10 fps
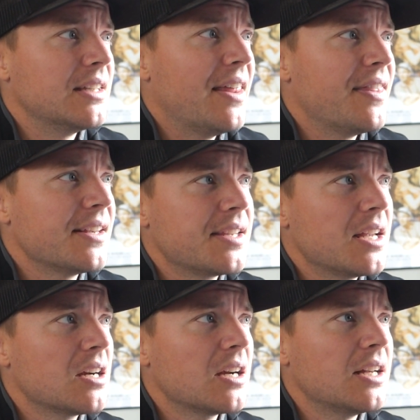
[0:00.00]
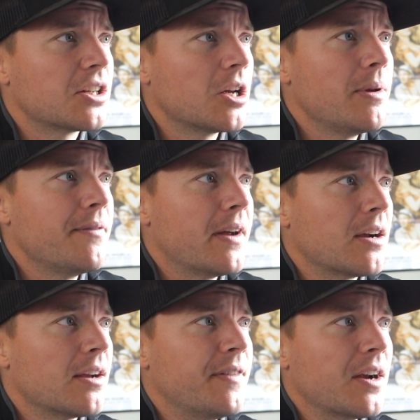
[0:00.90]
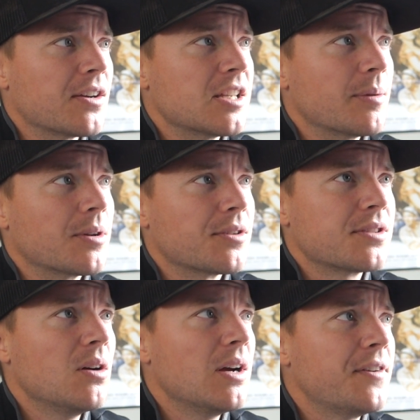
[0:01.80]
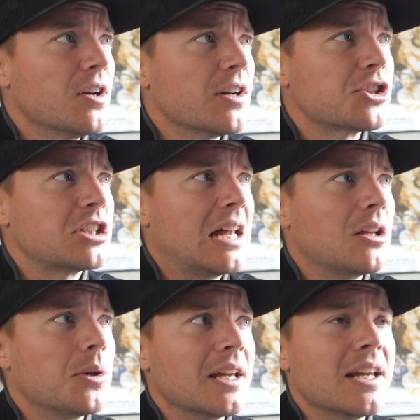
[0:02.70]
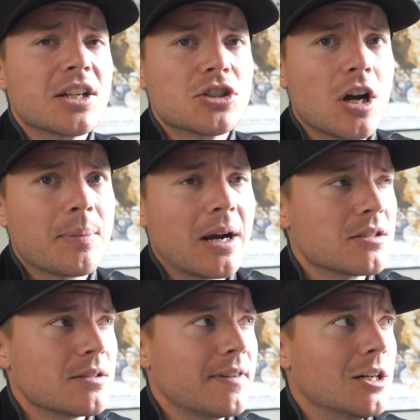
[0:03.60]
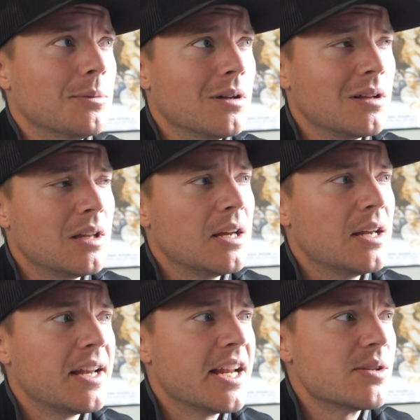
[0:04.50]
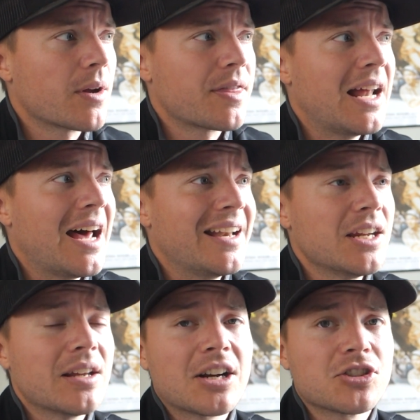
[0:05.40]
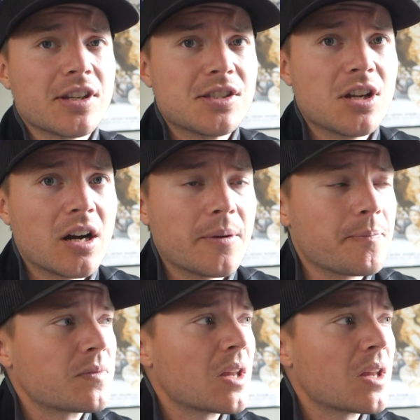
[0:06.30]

this year it could be very, very similar. So if you're in a shallow league and John Brown's available, he's worth an ad. He could actually start.